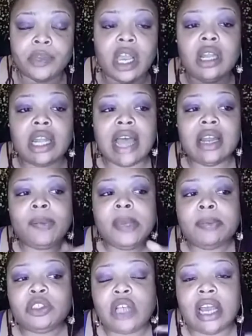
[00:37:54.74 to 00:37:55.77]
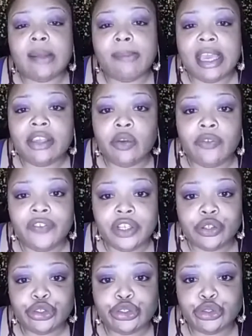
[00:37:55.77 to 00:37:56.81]
A lot of people try to make you
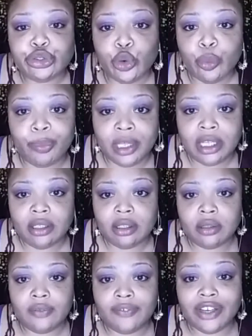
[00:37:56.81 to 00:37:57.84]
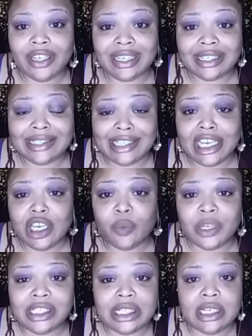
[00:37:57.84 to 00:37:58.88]
feel stupid for
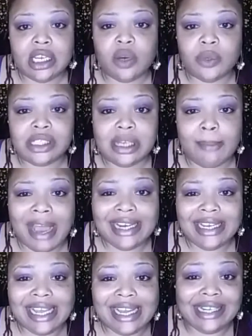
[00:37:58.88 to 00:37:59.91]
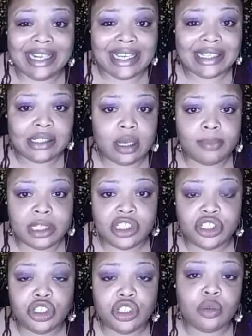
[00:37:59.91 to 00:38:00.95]
continuing to deal with somebody that did something
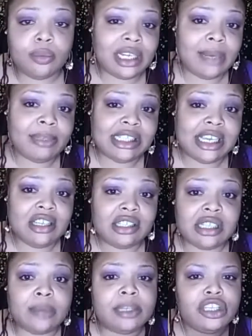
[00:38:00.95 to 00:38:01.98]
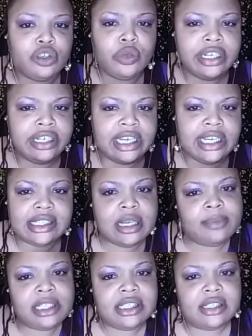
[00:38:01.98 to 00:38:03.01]
to you. But let me tell you something. You done did
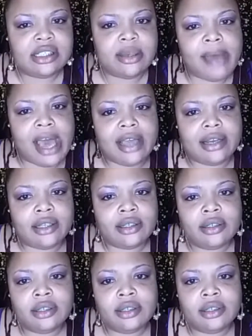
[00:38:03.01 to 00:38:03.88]
something to somebody.